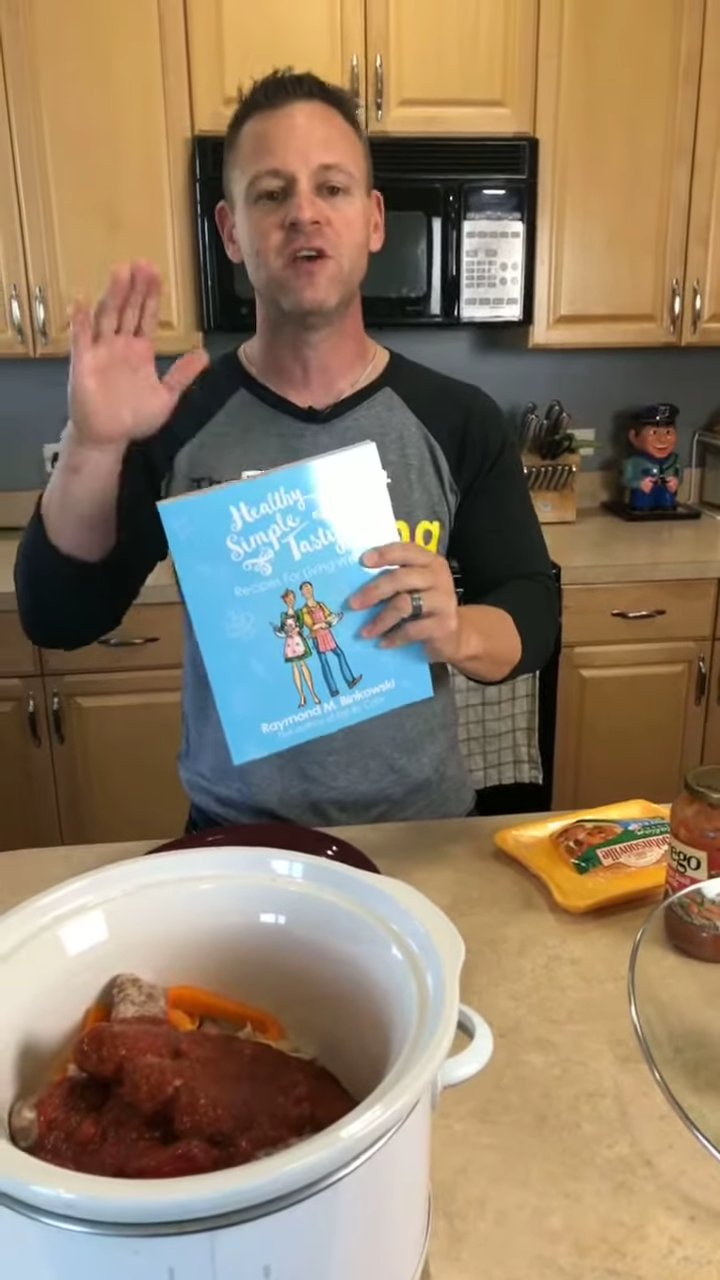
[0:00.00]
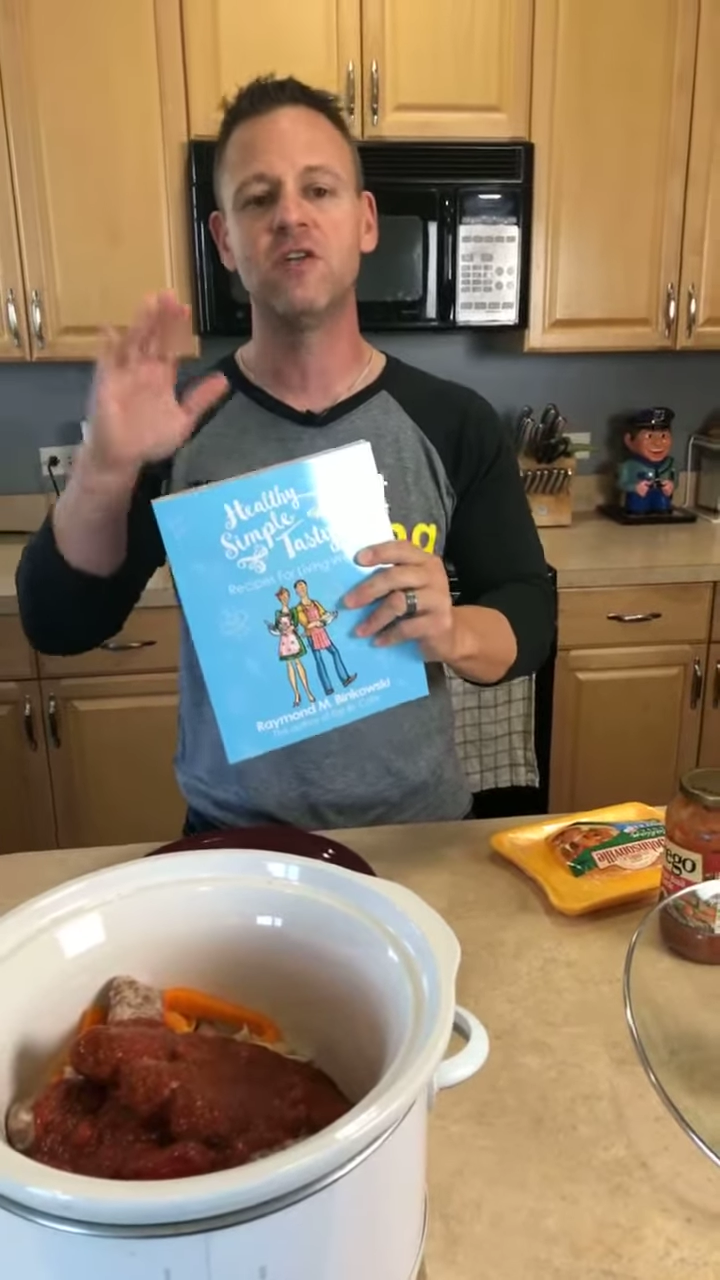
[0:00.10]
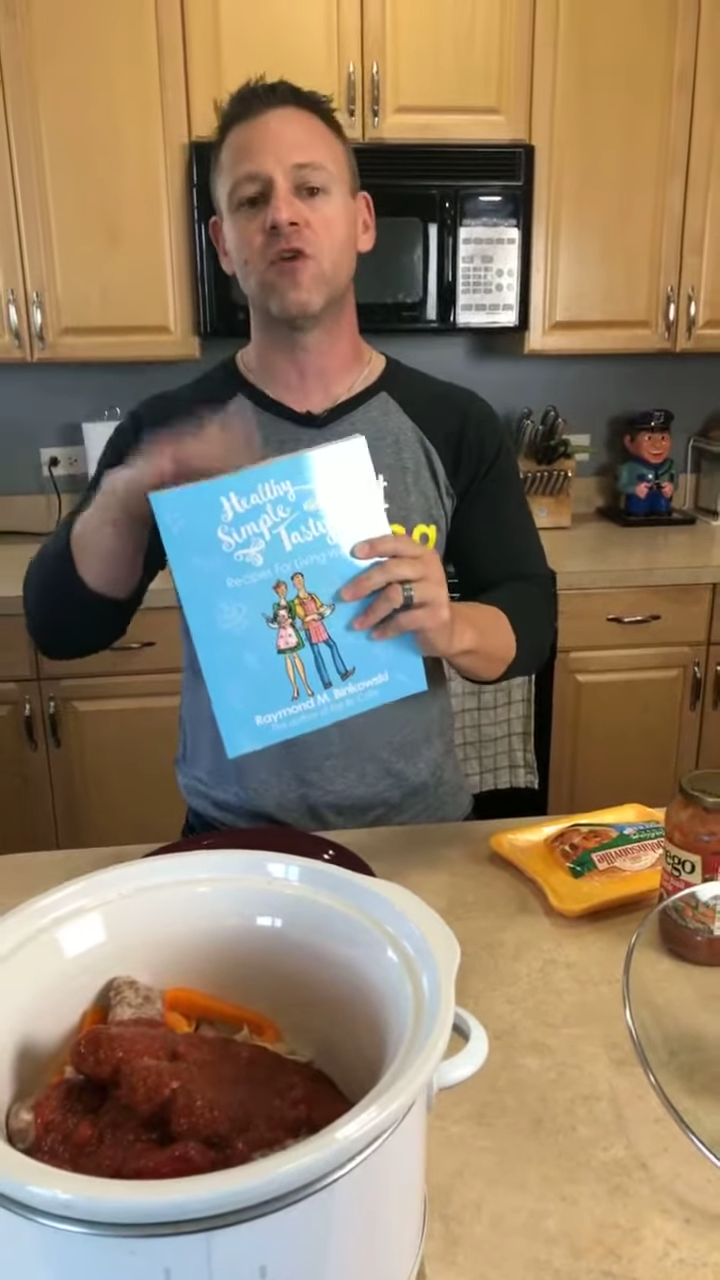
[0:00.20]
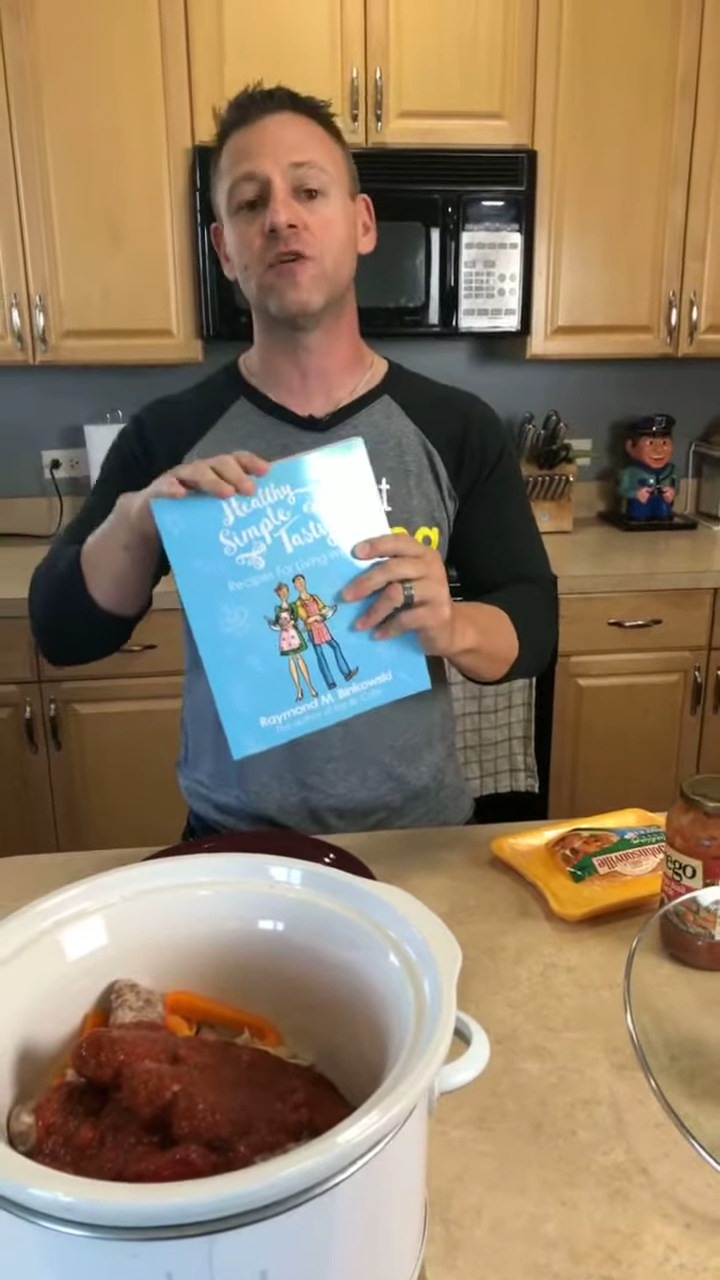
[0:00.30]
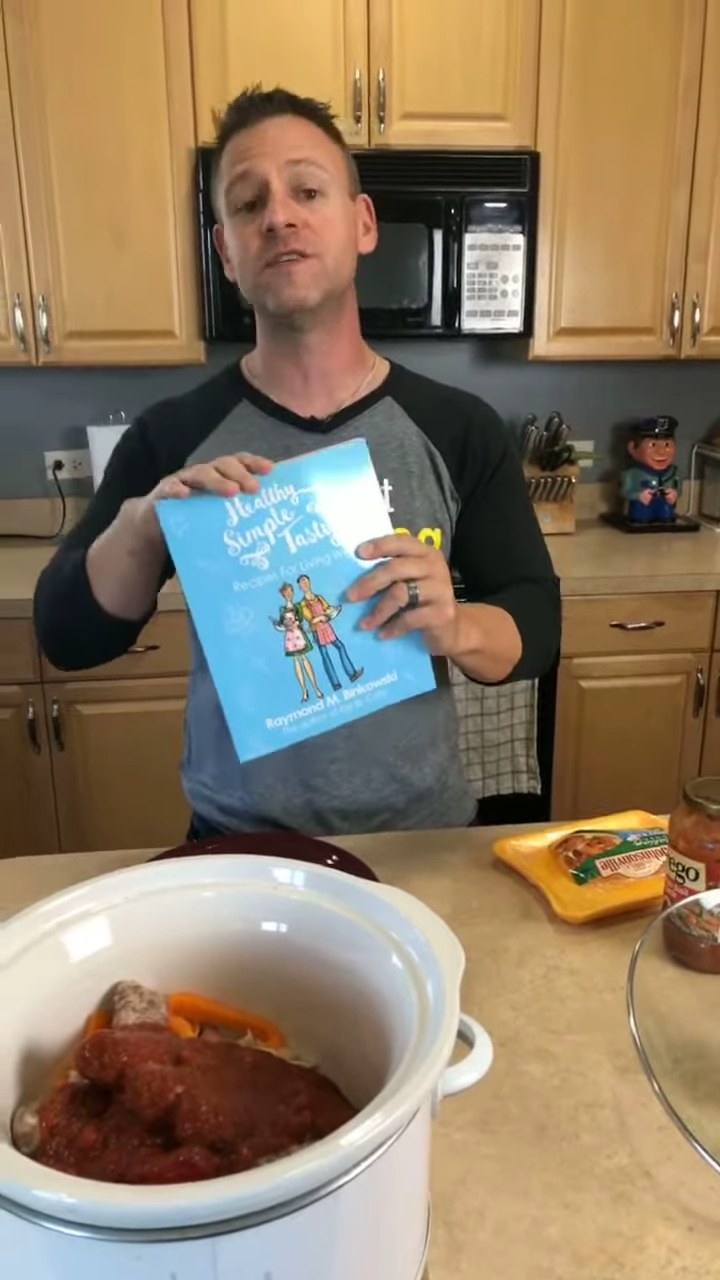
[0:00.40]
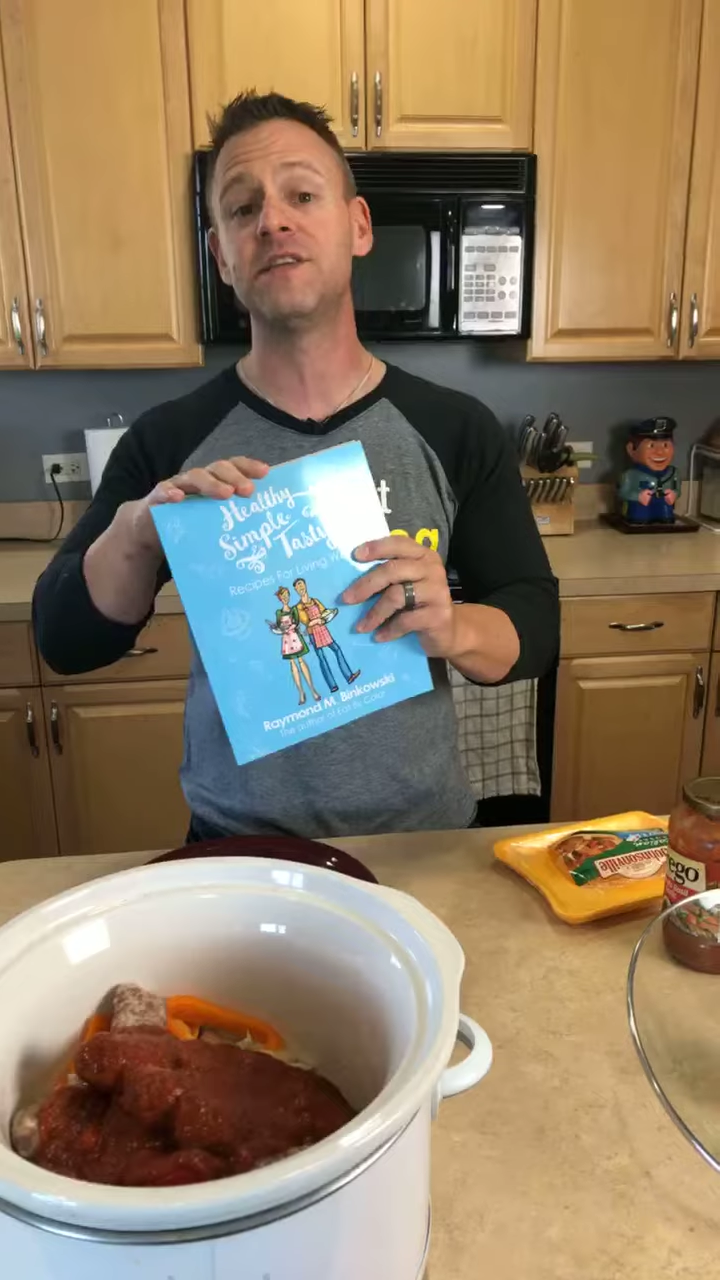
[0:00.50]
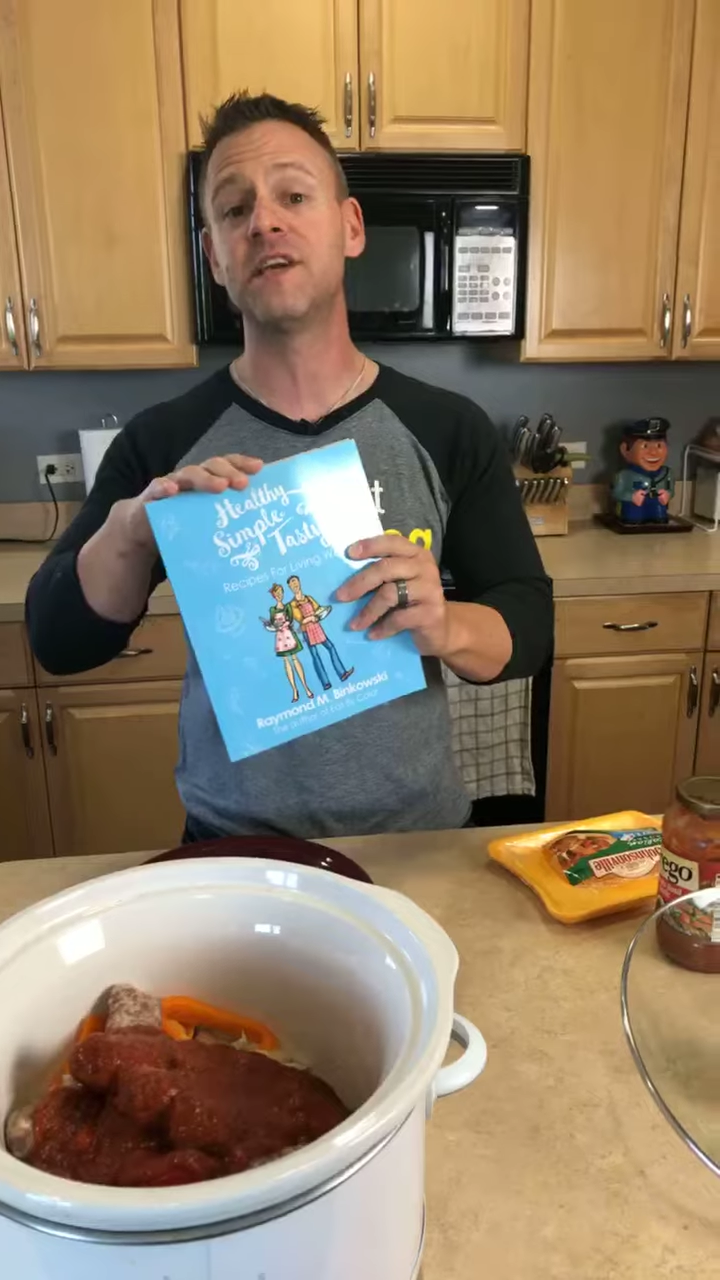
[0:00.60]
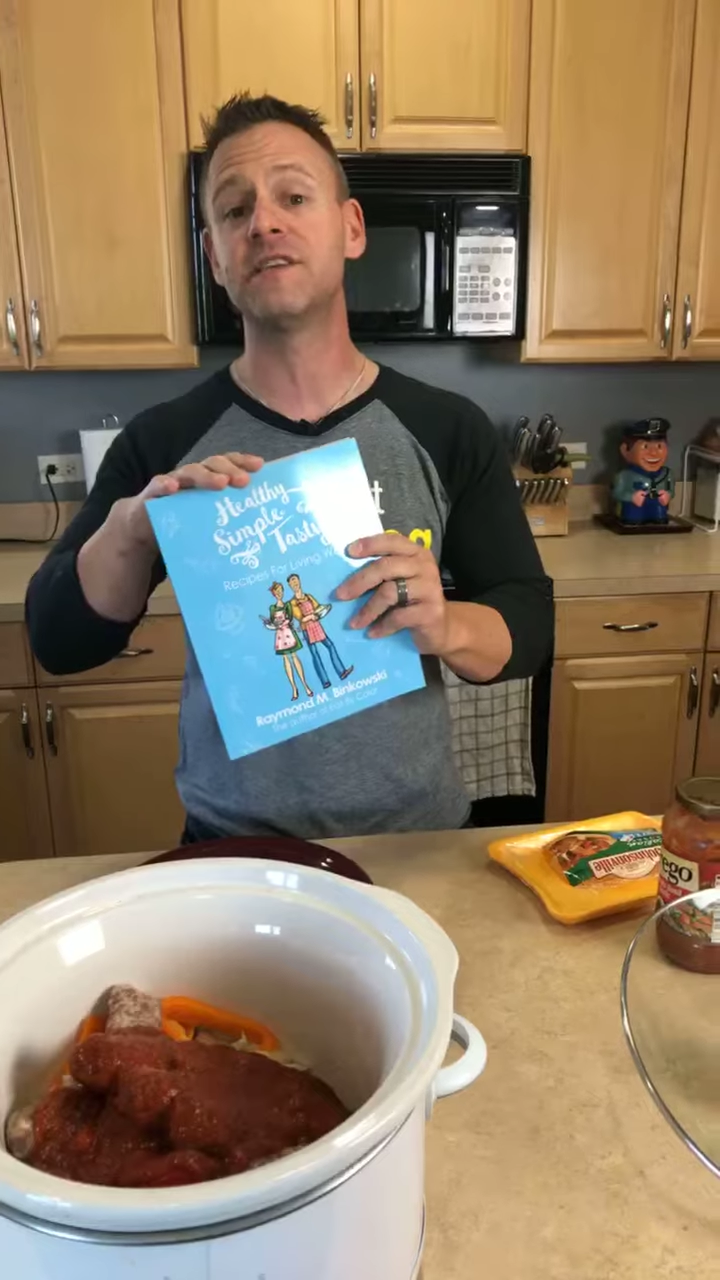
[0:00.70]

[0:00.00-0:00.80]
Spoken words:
No reason to